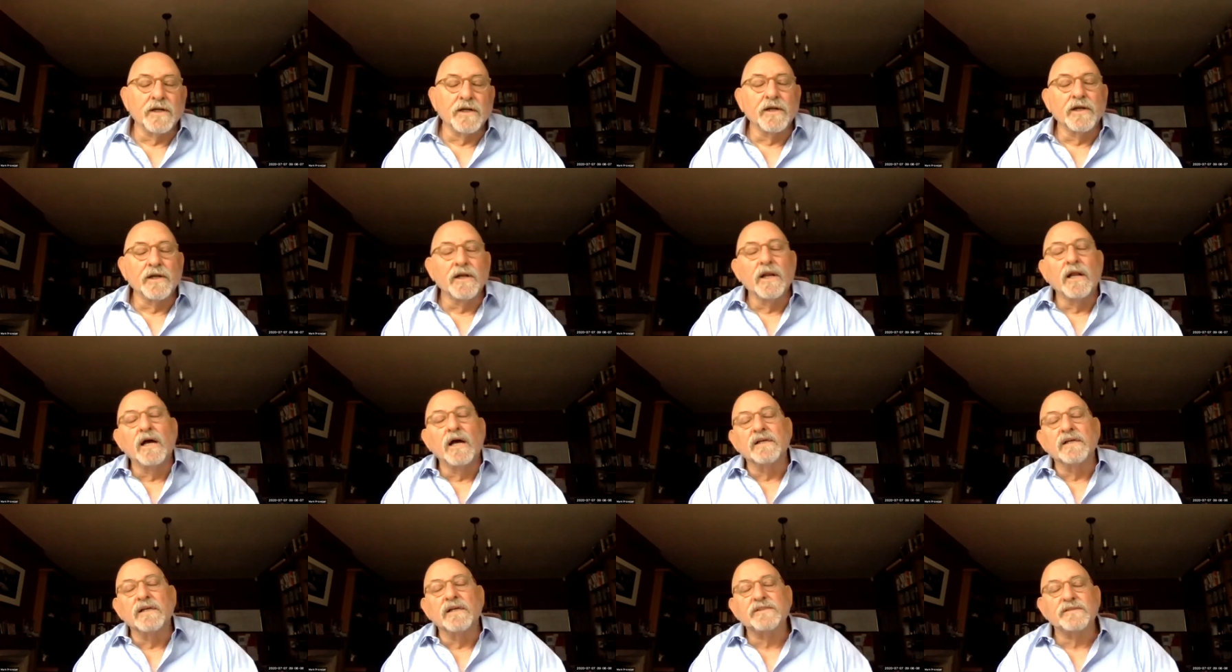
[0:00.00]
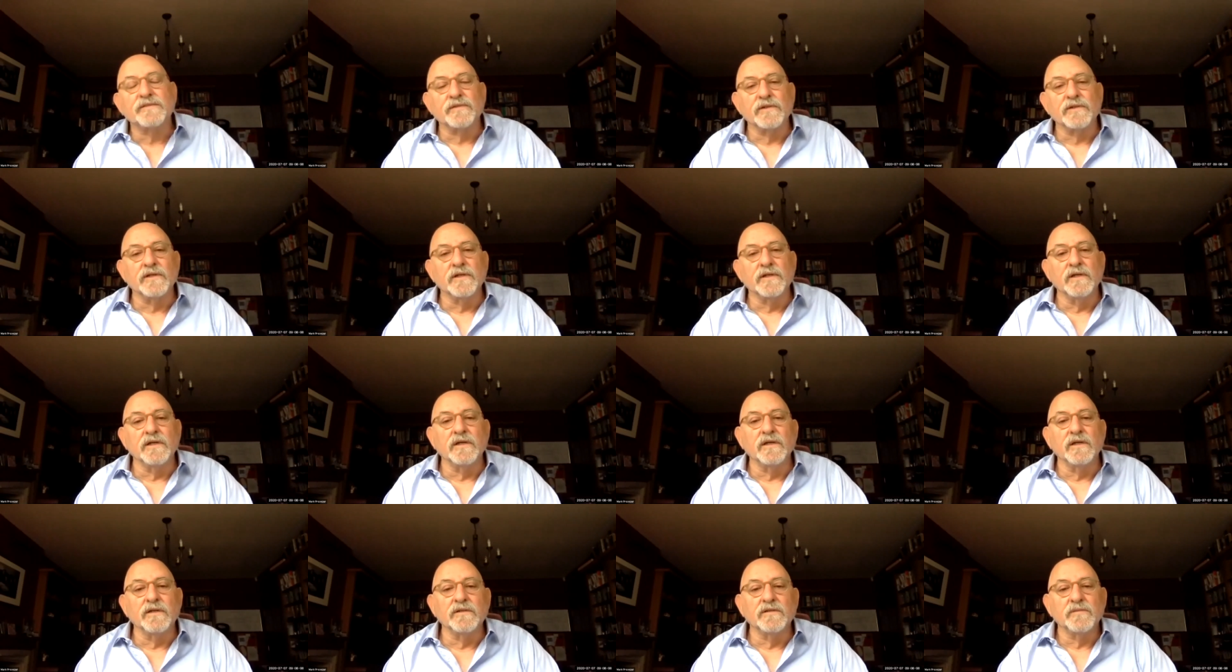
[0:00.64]
lasts for
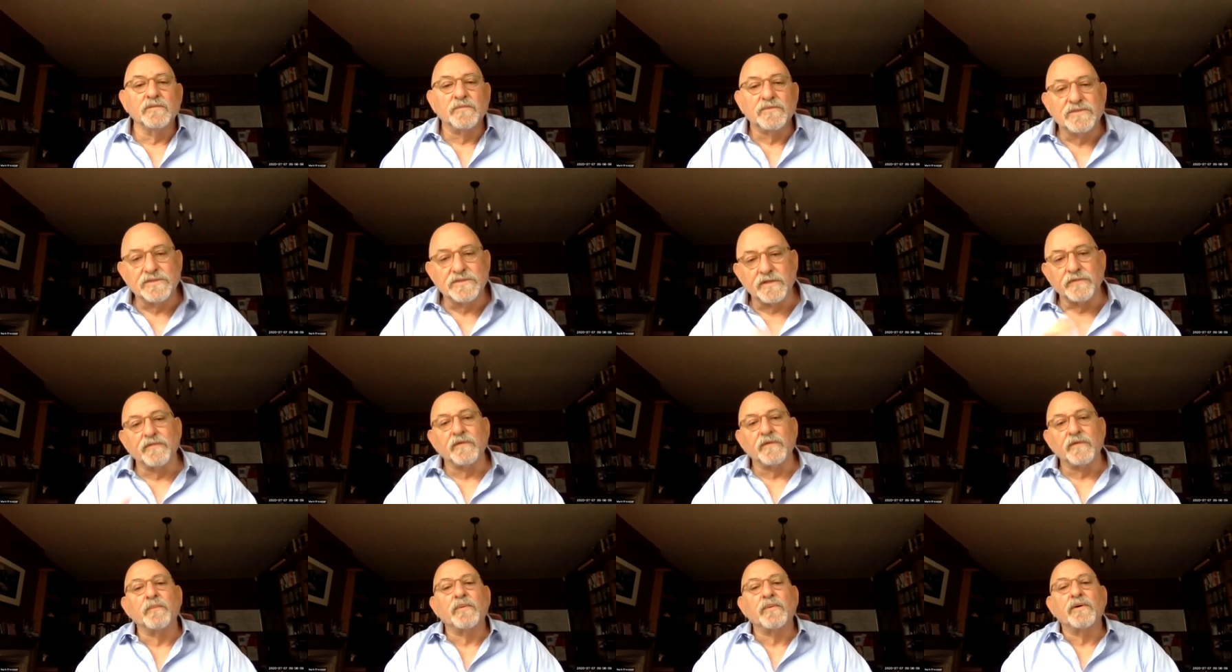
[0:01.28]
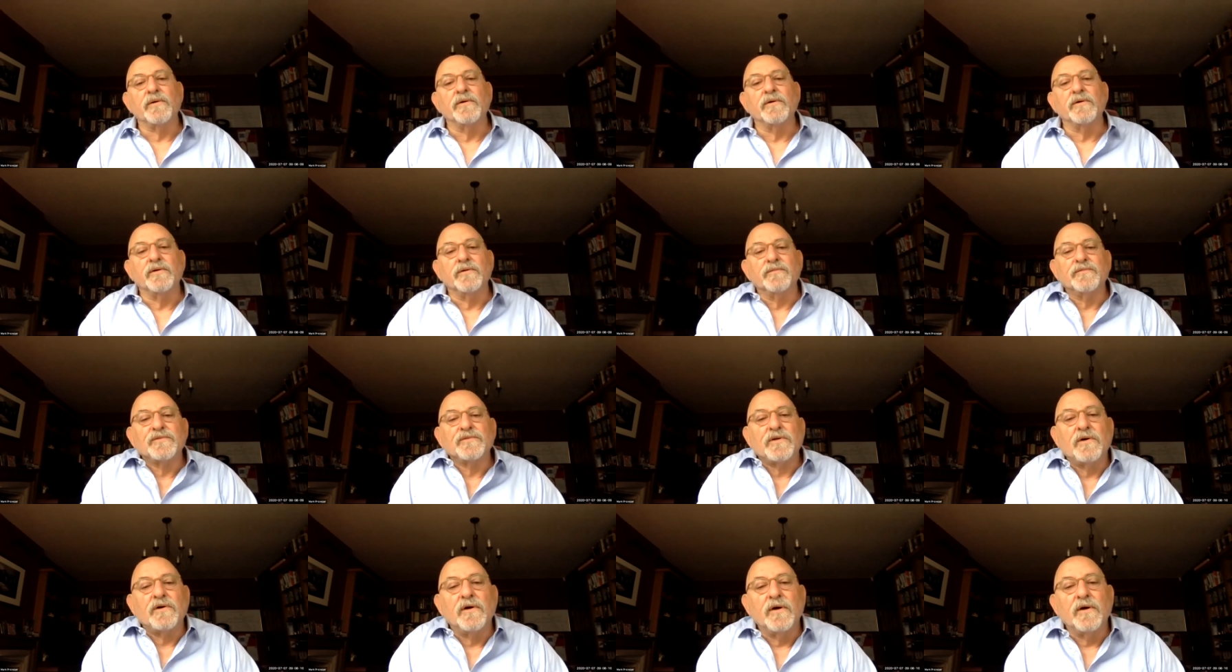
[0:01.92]
a specific period of
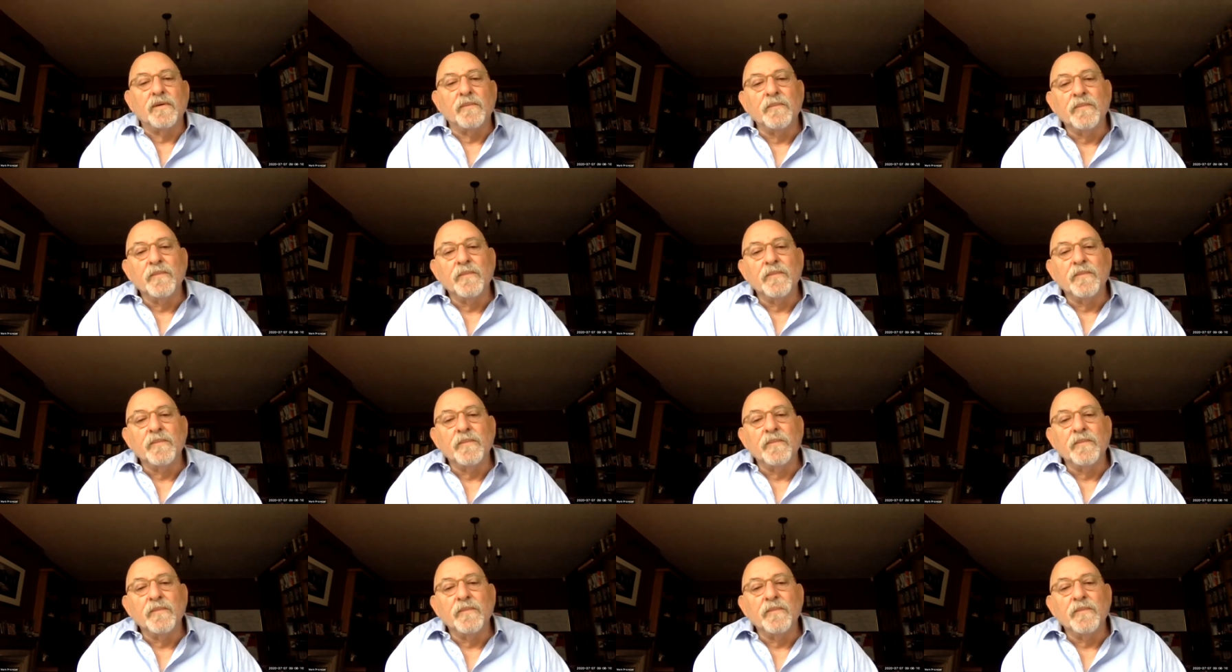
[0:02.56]
time.